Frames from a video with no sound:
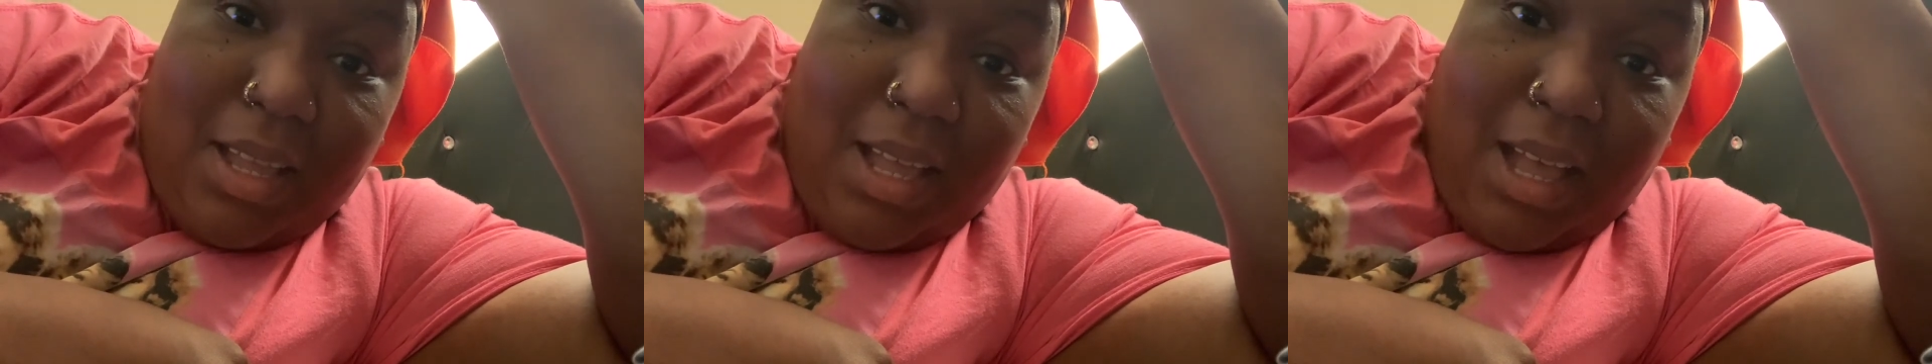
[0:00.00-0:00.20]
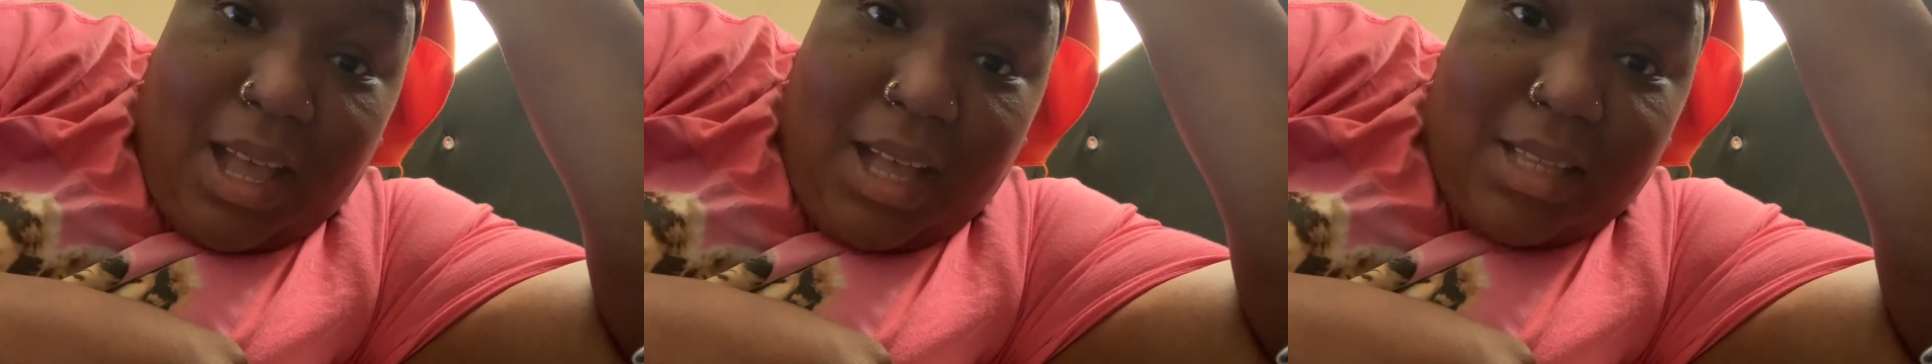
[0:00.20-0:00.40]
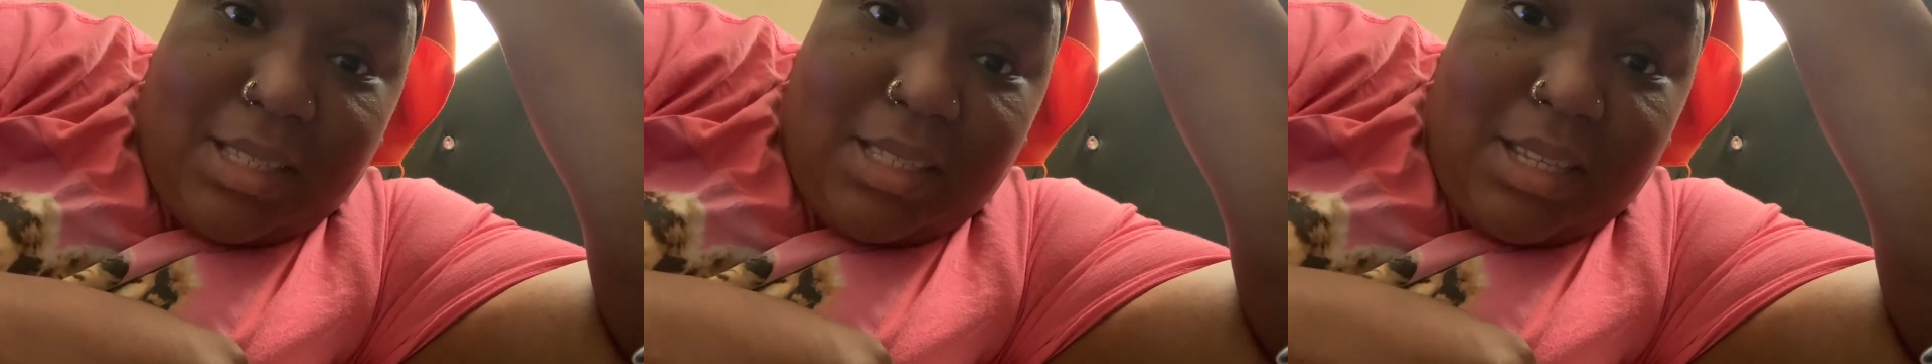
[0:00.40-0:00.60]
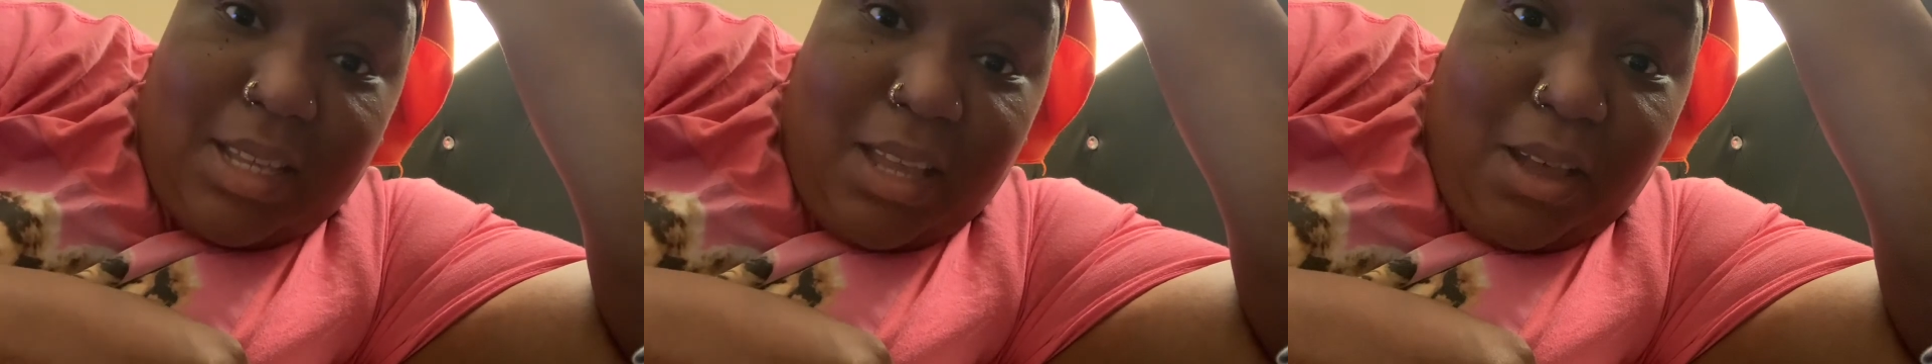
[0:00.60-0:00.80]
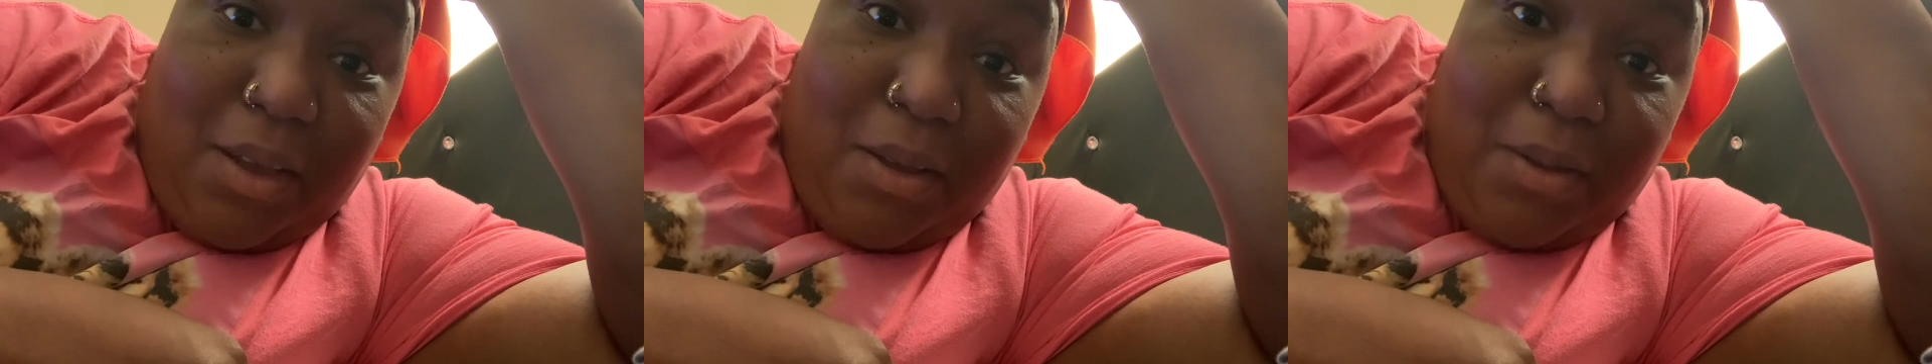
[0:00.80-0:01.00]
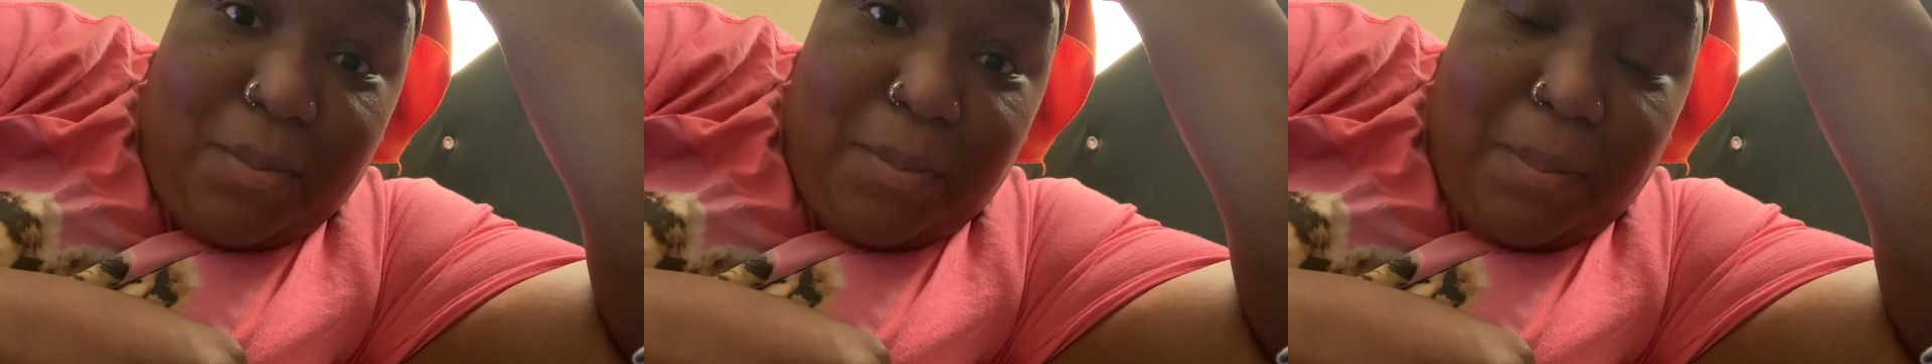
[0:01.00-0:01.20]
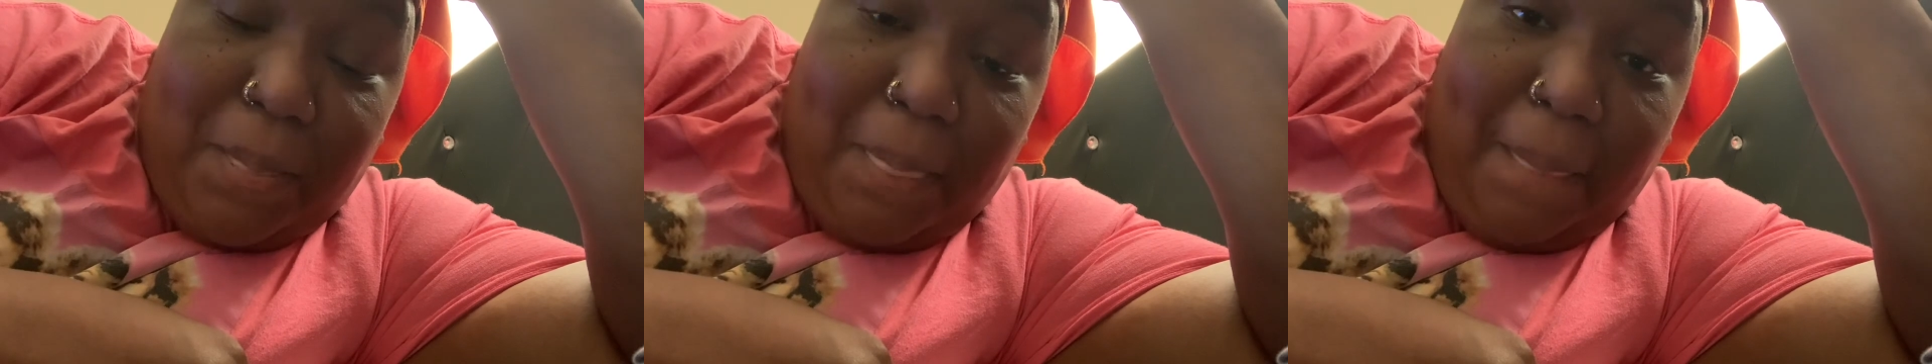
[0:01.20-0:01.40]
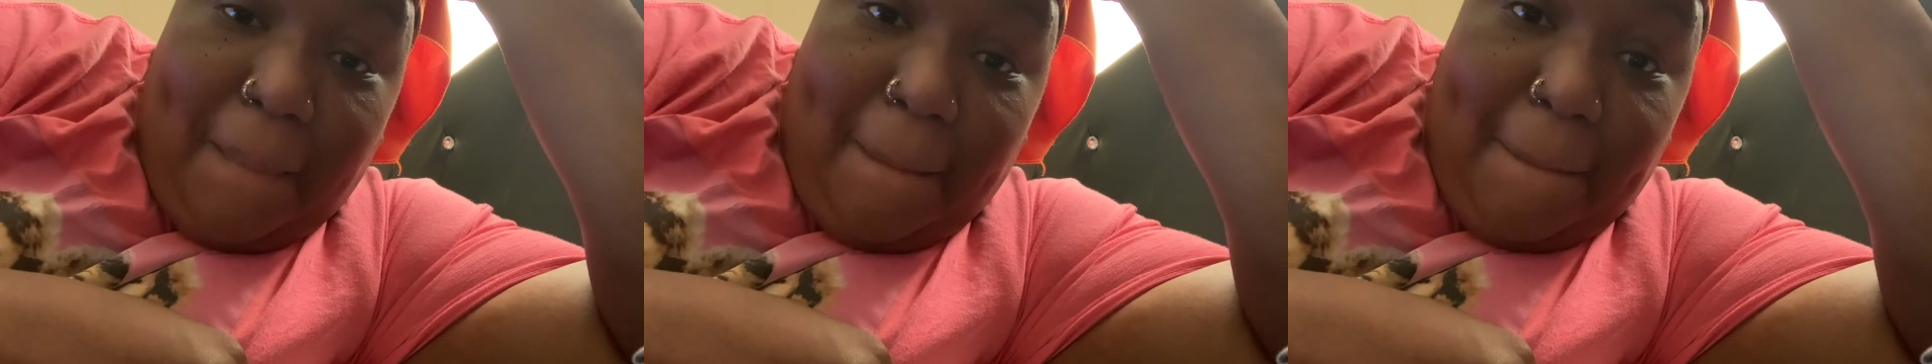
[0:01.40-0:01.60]
I'll see y'all
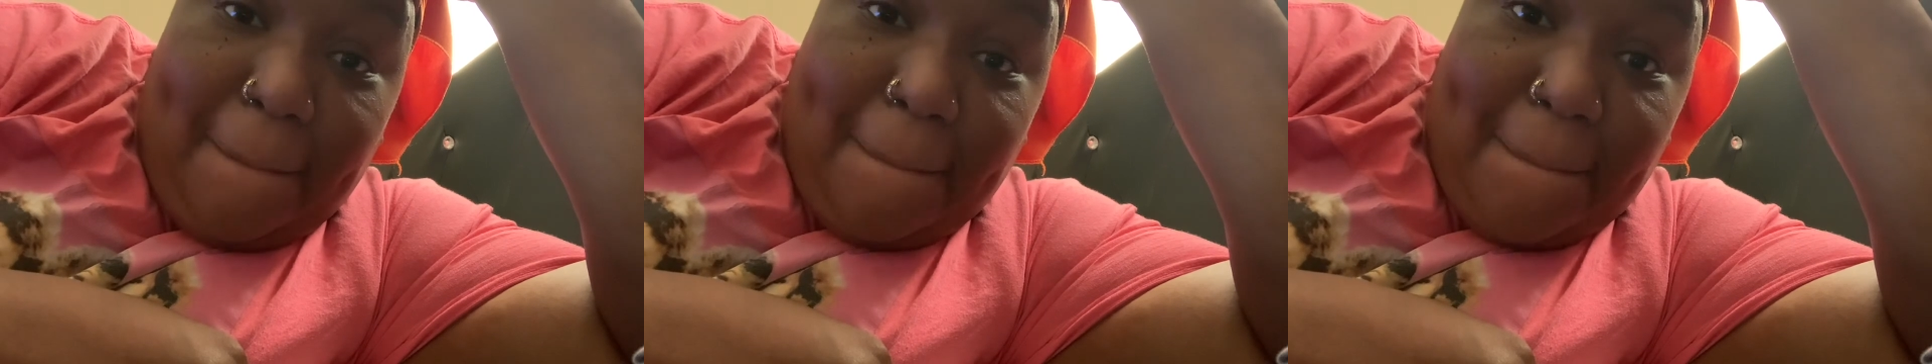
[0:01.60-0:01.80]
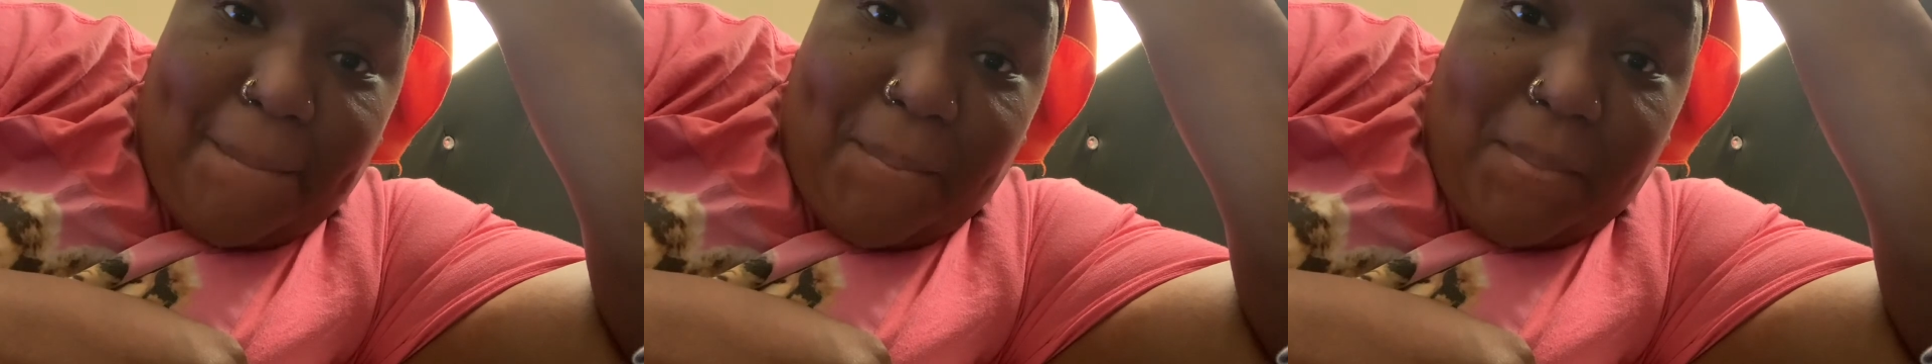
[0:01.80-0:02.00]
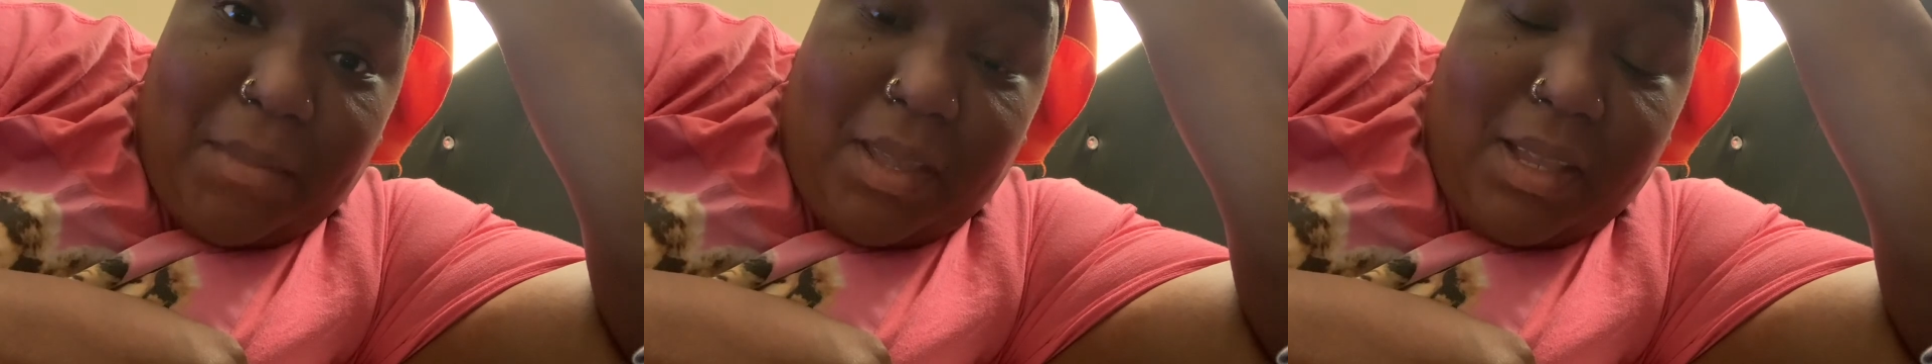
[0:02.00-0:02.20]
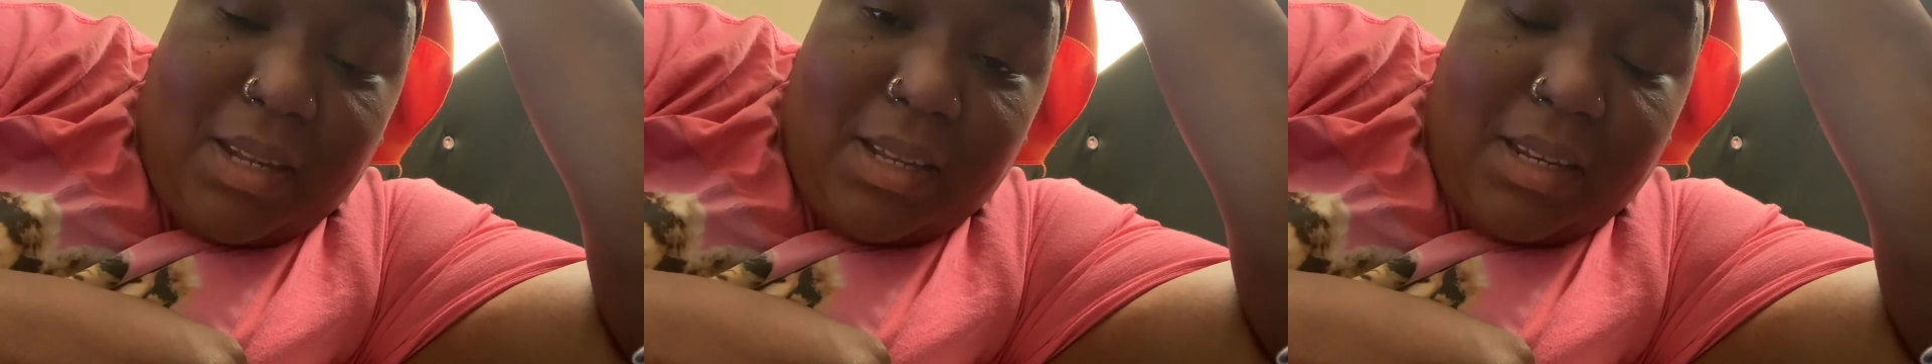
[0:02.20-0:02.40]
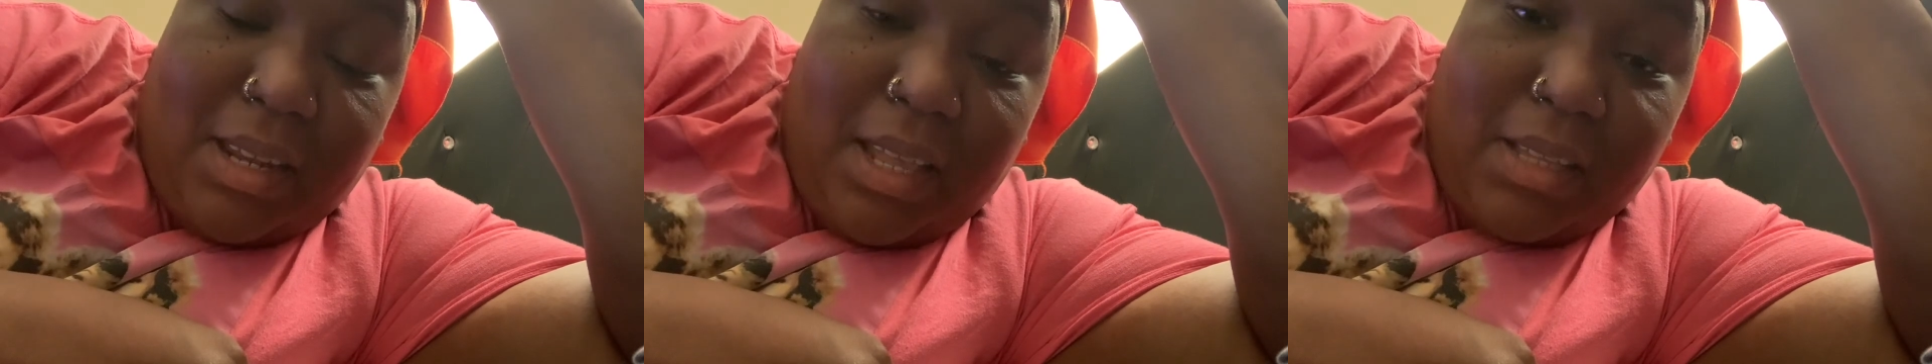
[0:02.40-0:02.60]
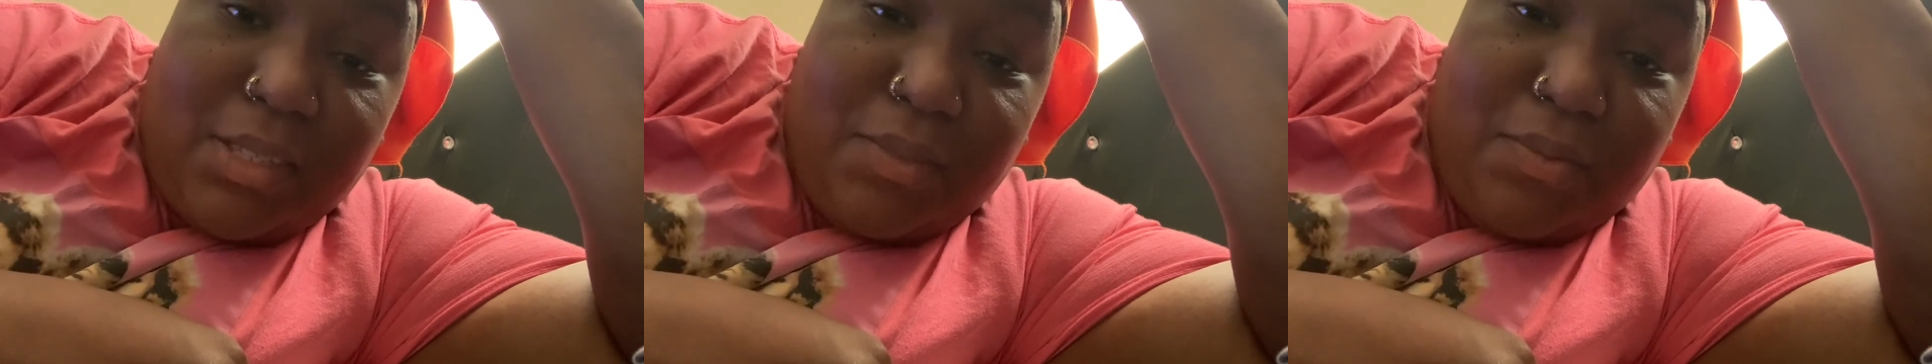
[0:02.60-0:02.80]
in the next